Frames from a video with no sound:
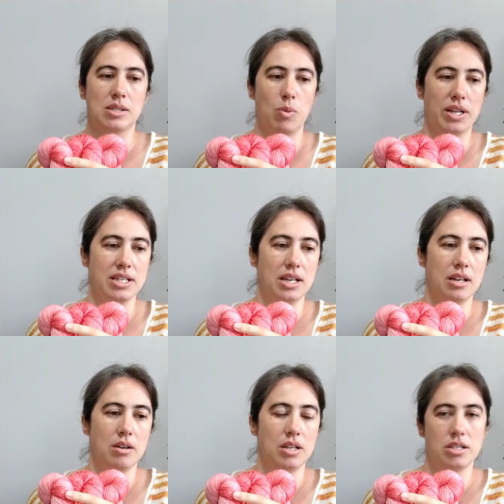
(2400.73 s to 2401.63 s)

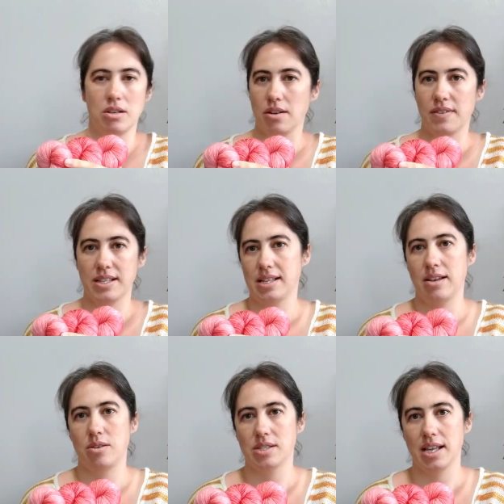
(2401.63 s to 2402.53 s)
sweater, I don't know if that's
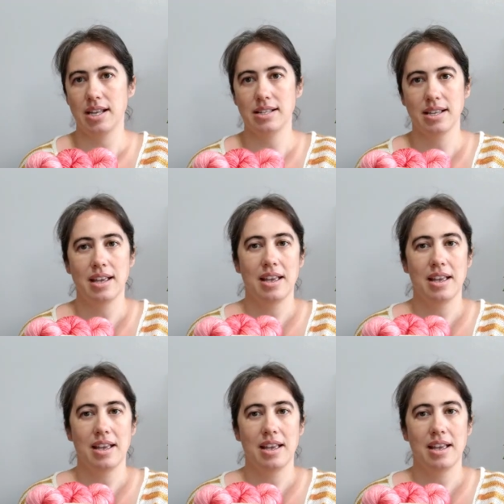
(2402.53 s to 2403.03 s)
how you say it,